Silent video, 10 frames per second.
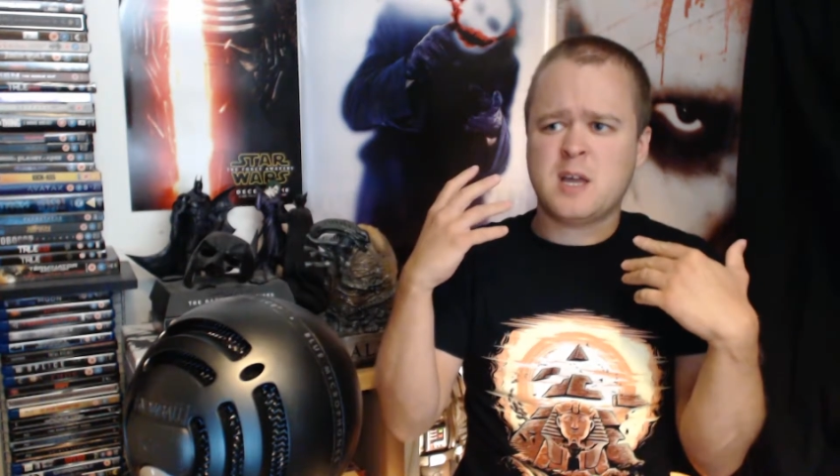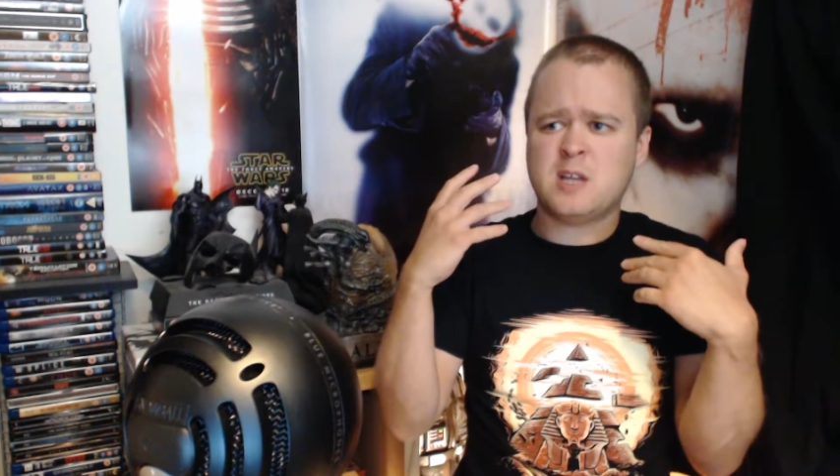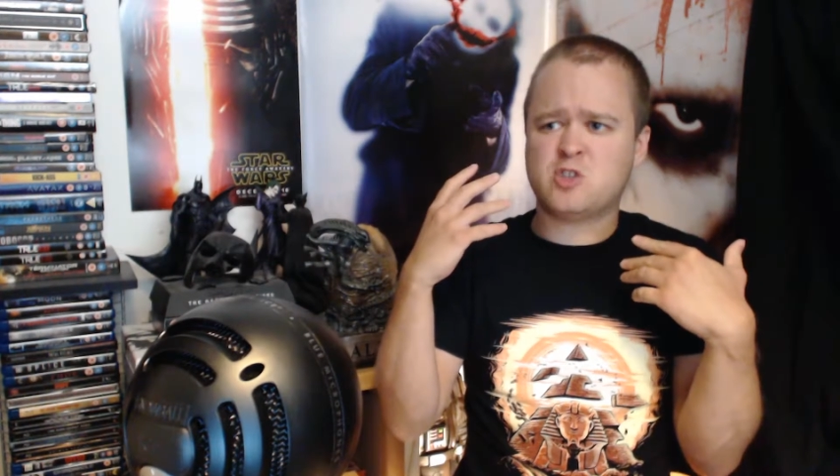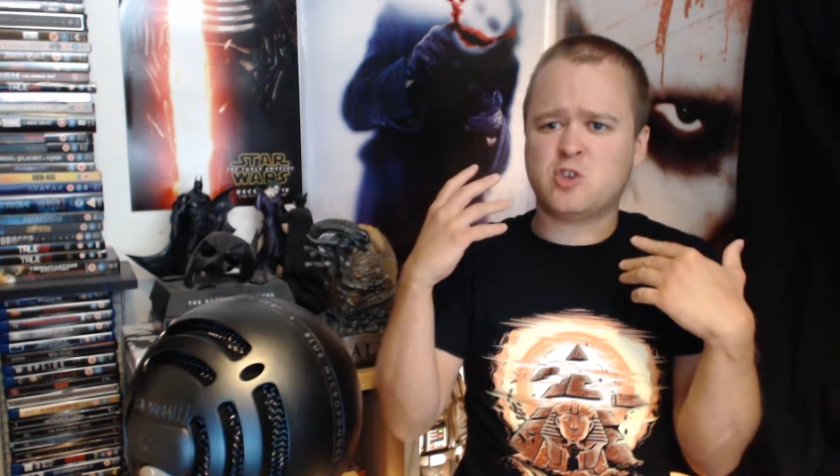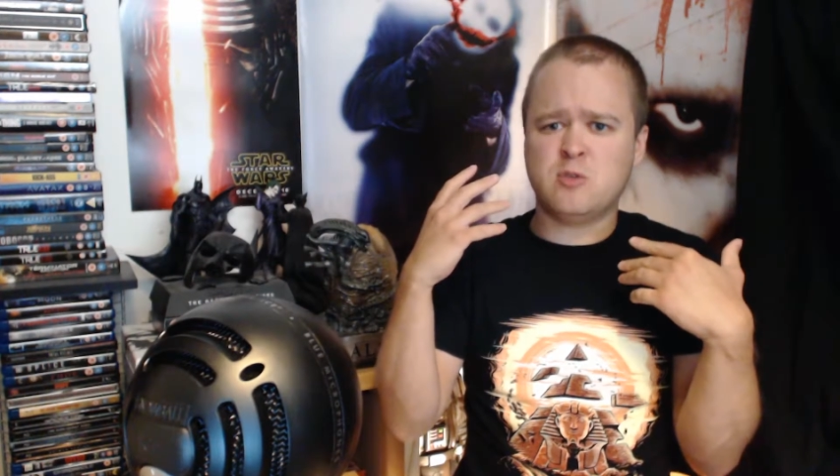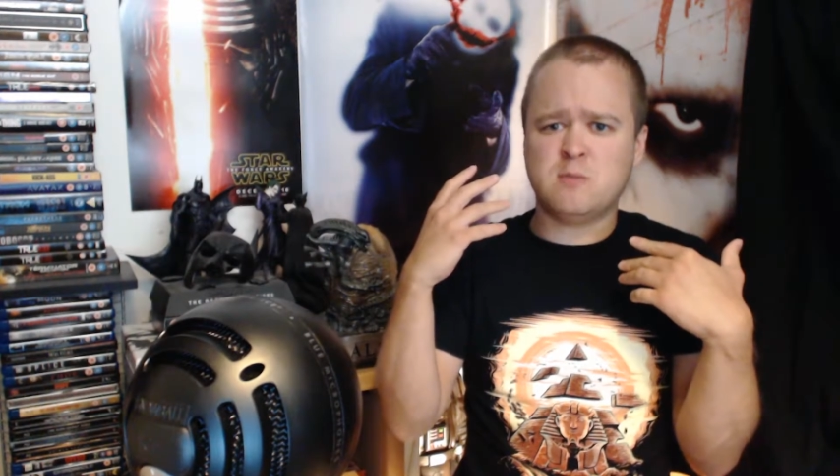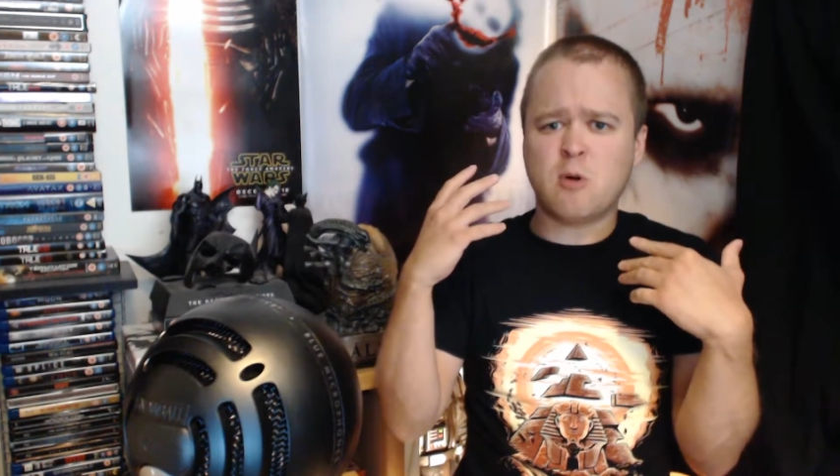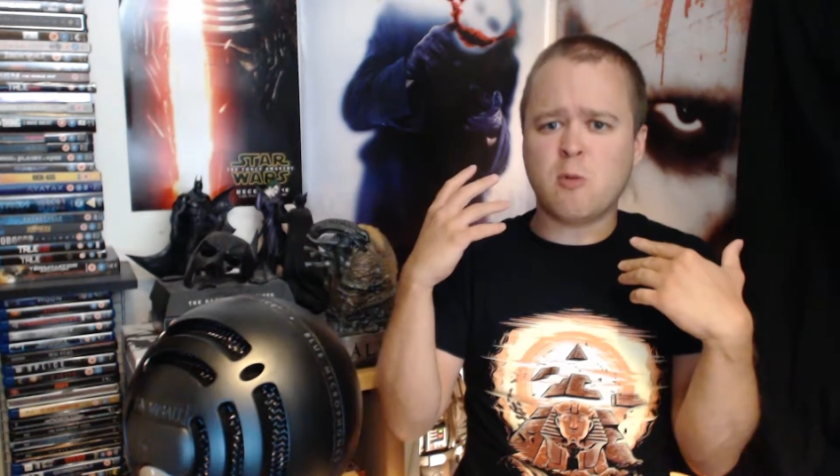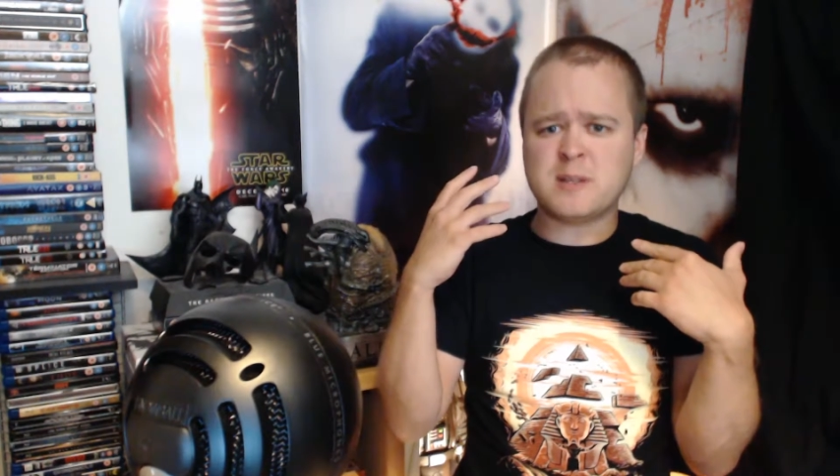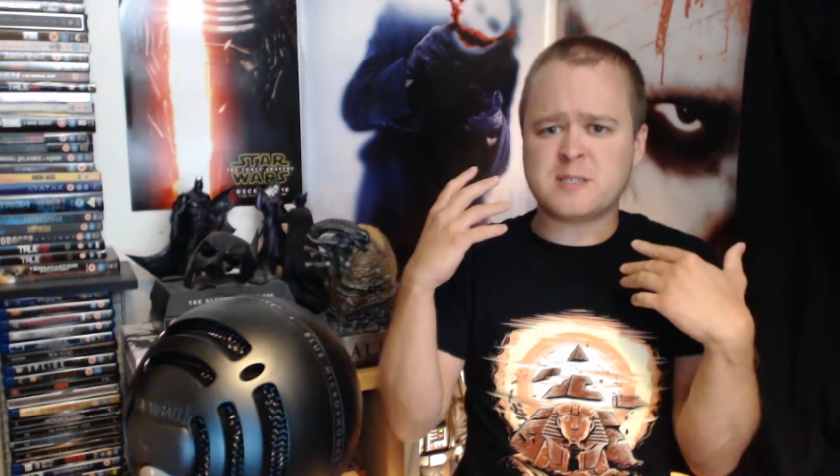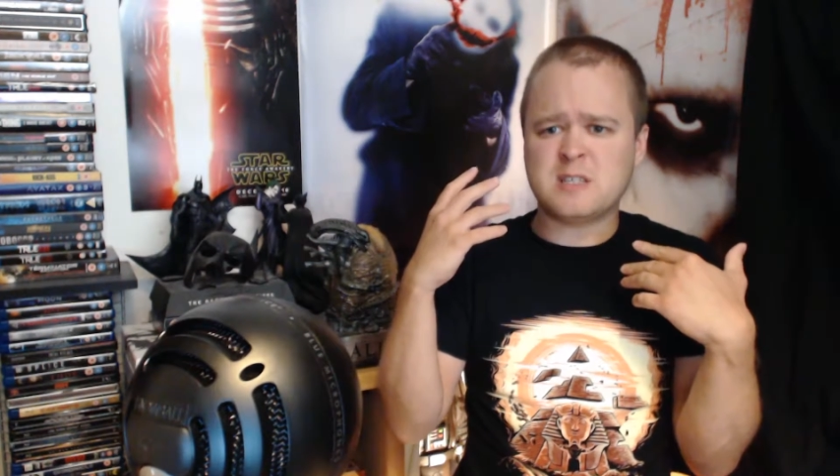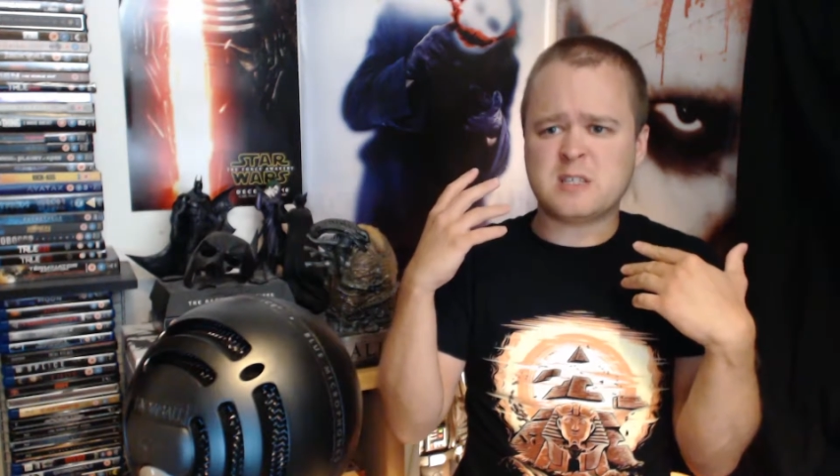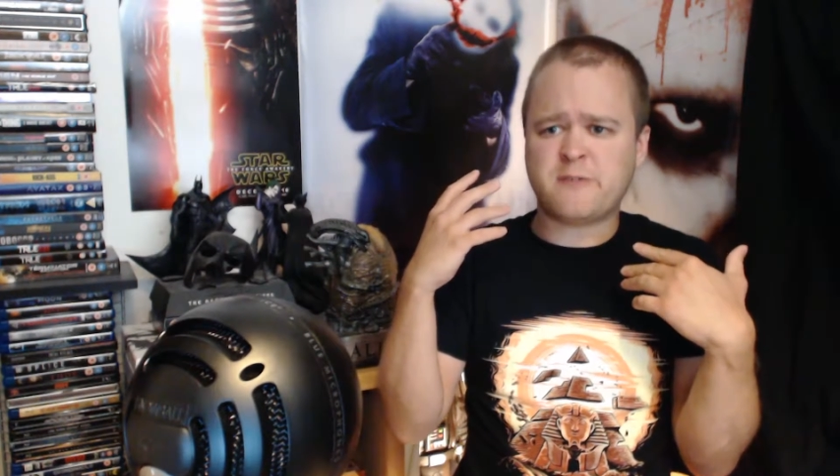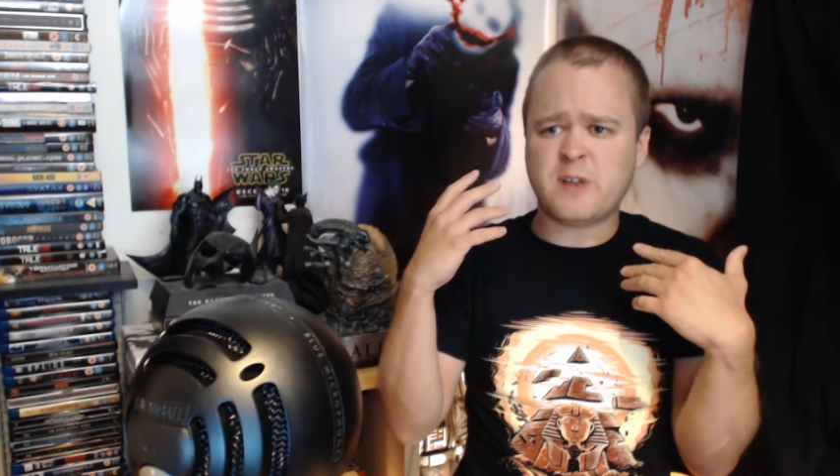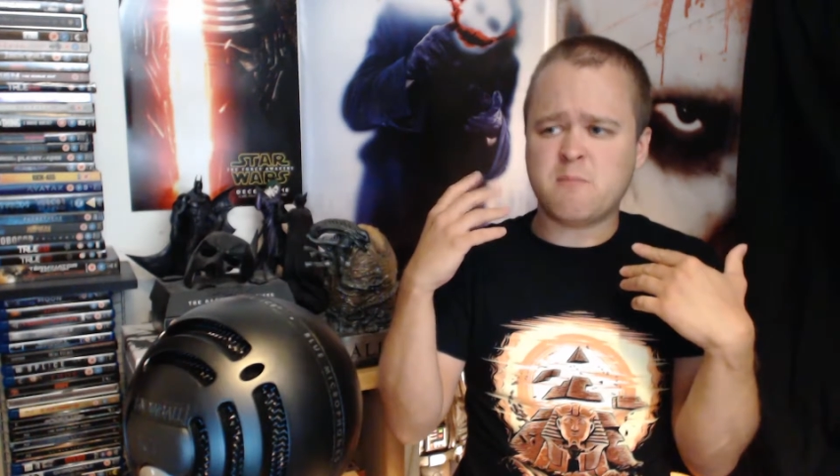at certain moments in
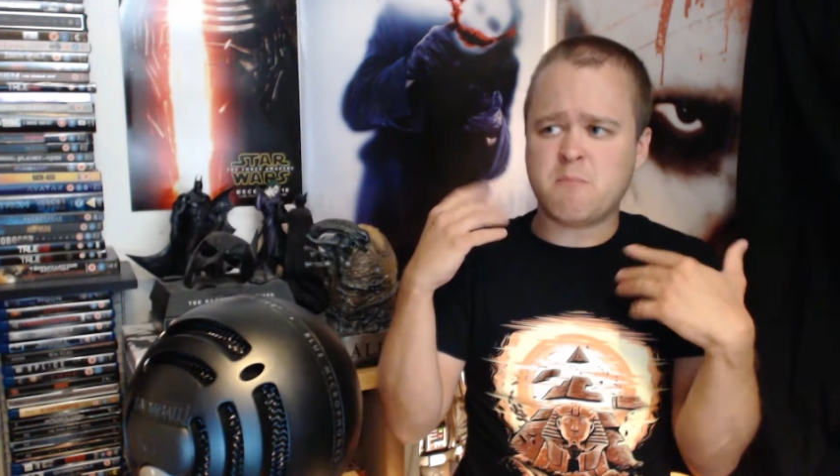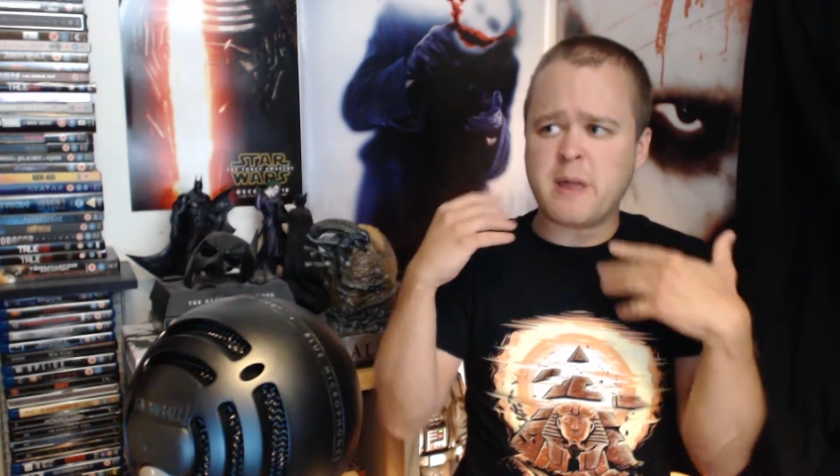this film,